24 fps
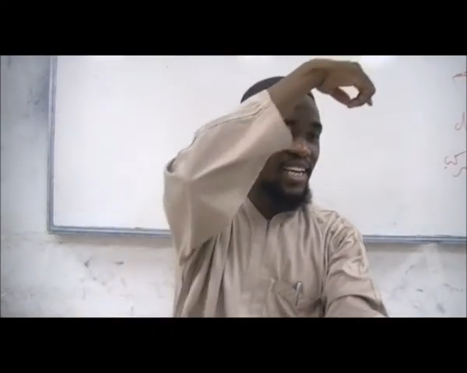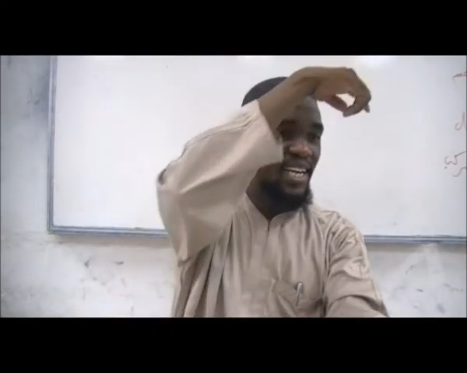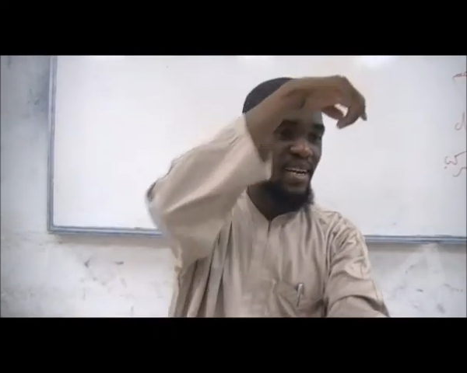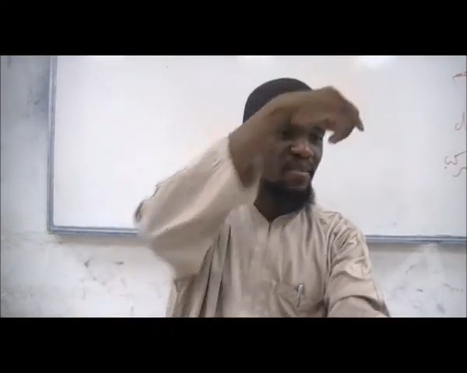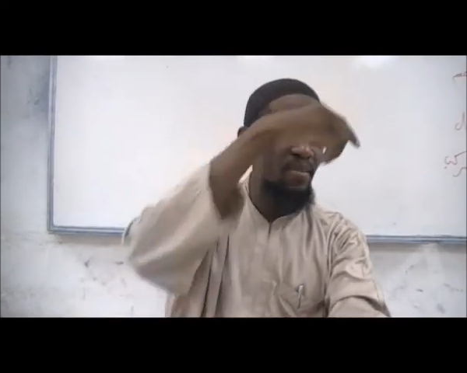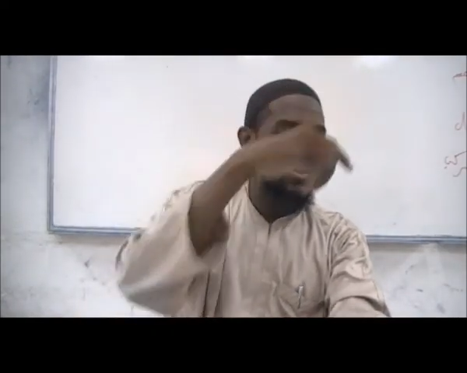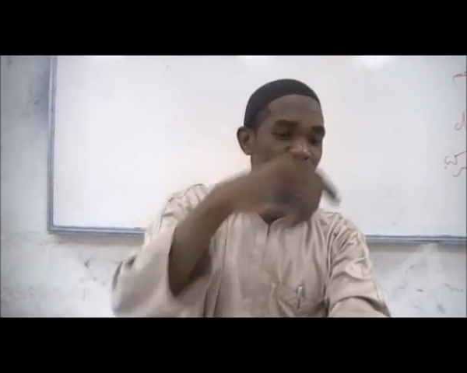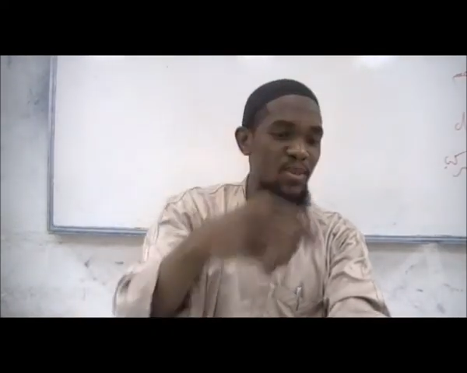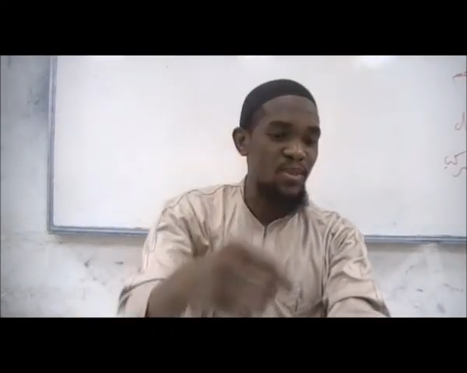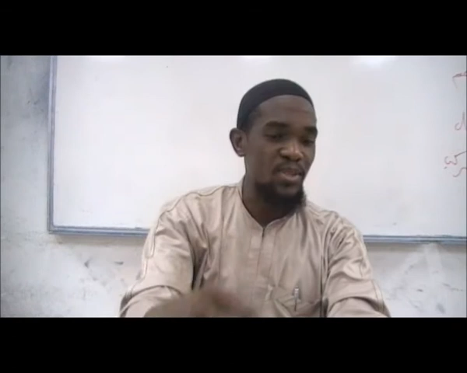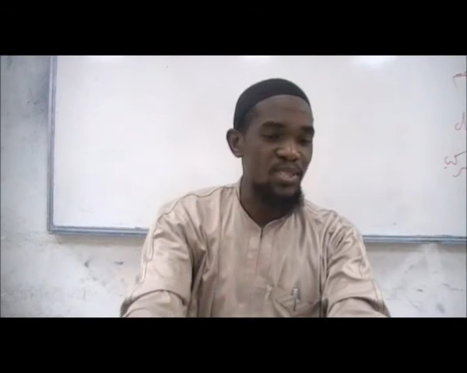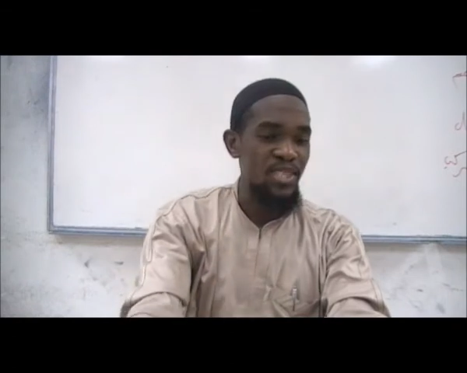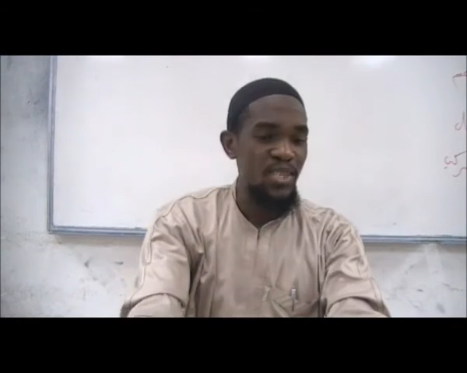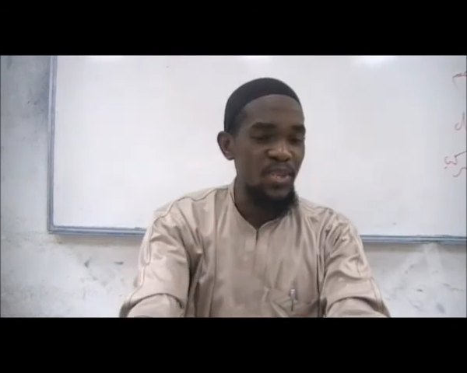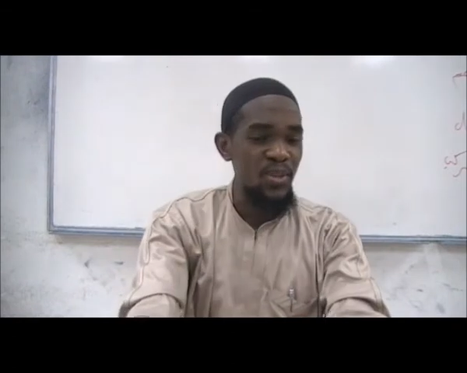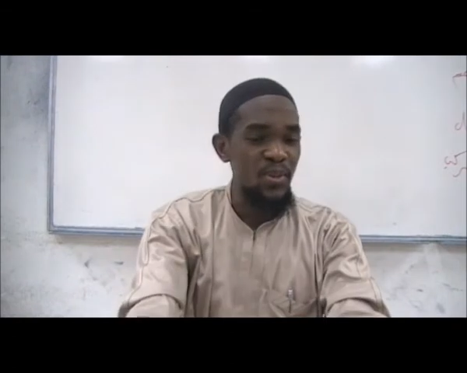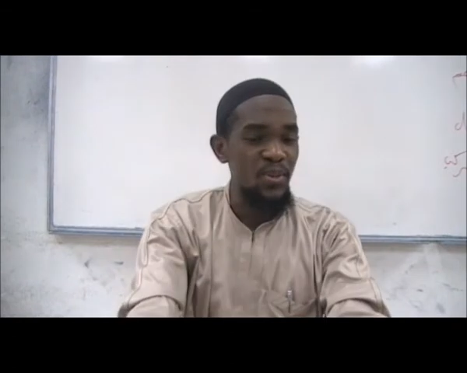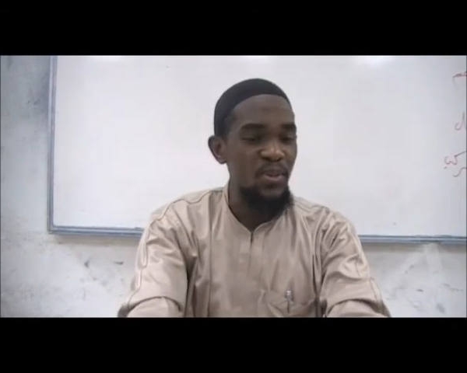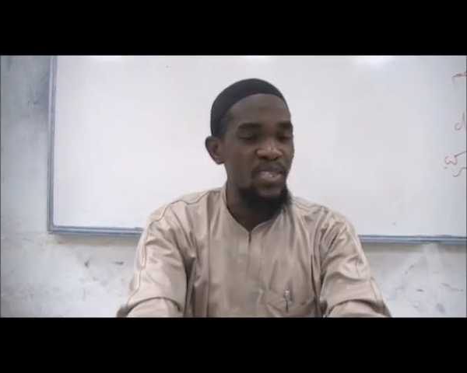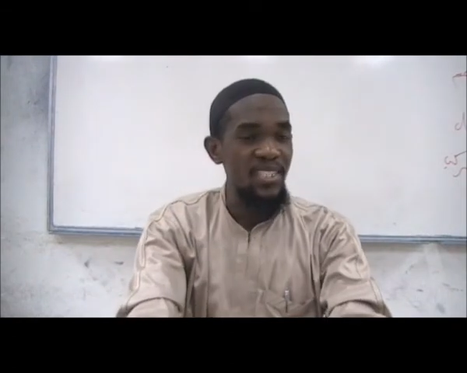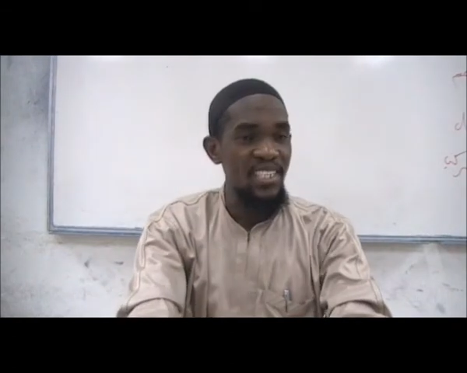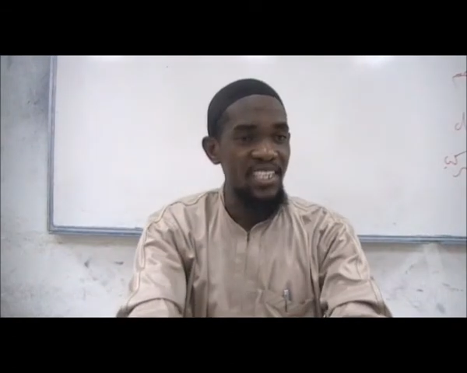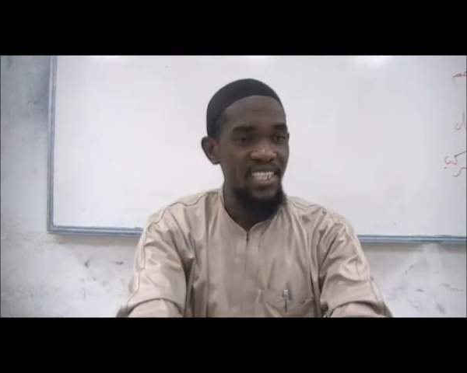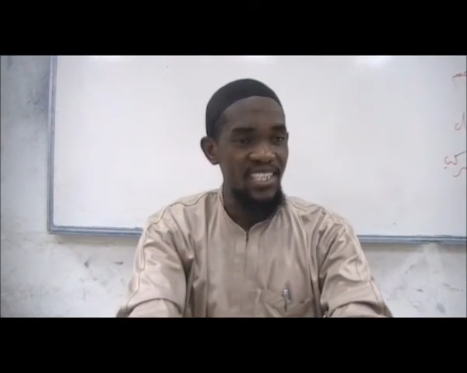coming to see who
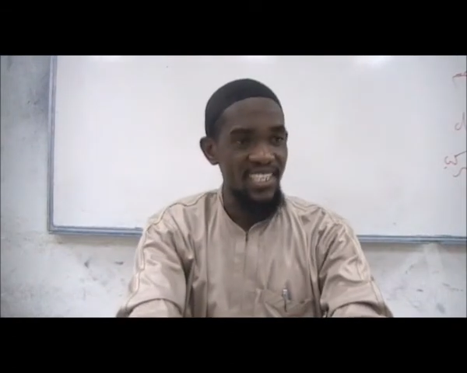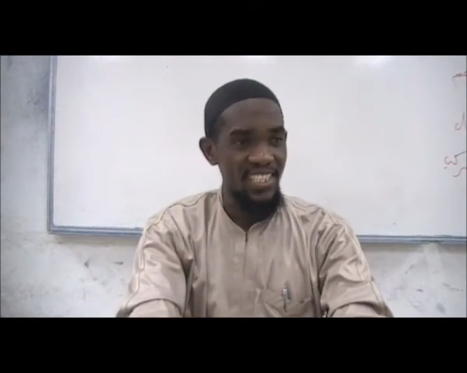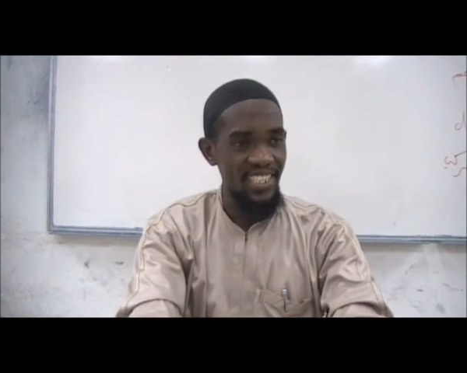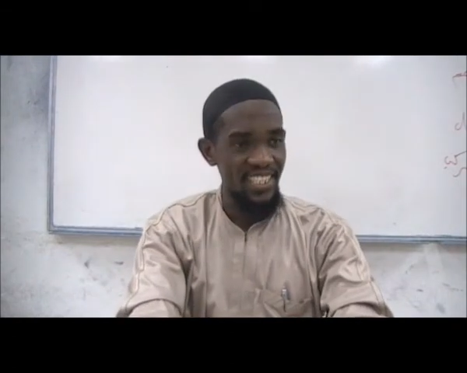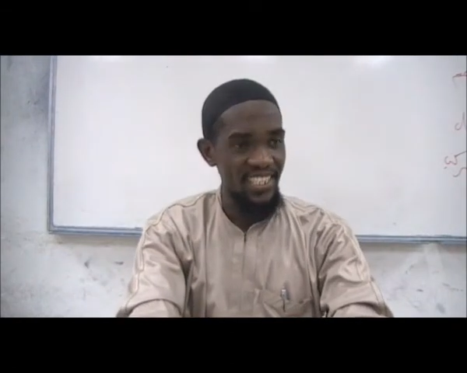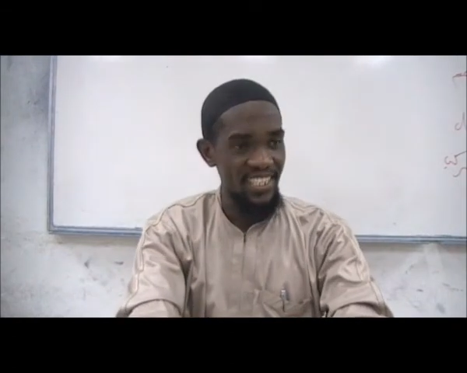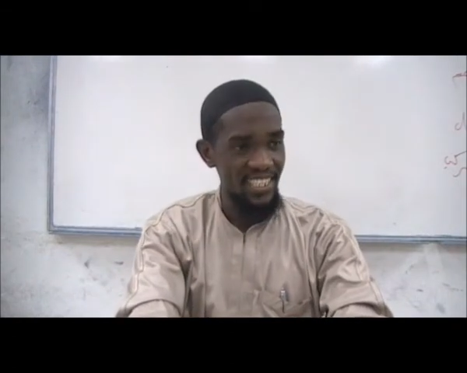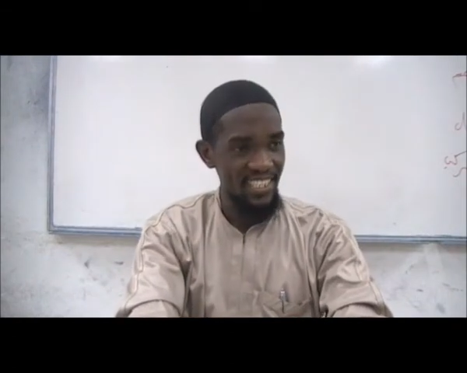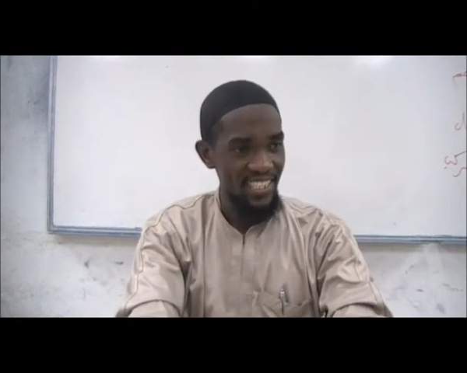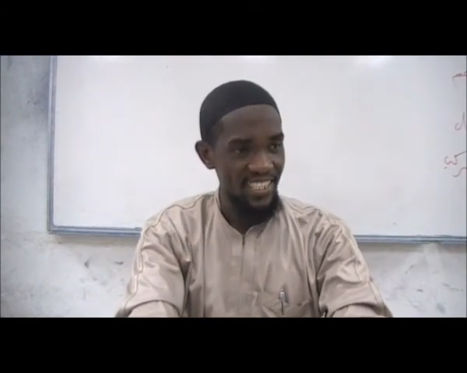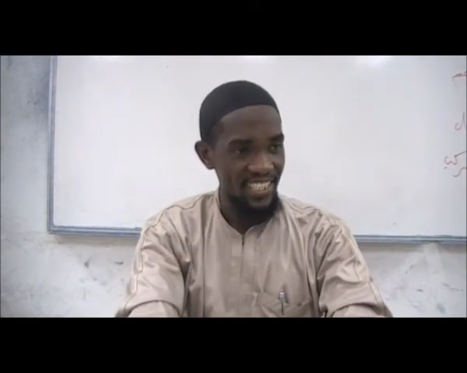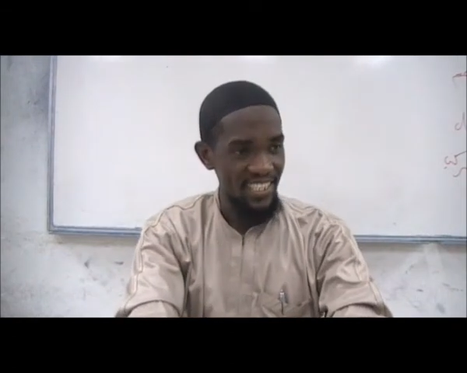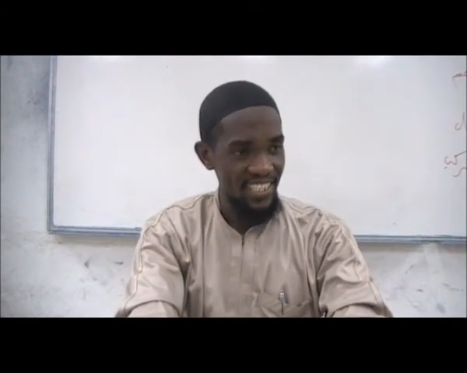is this.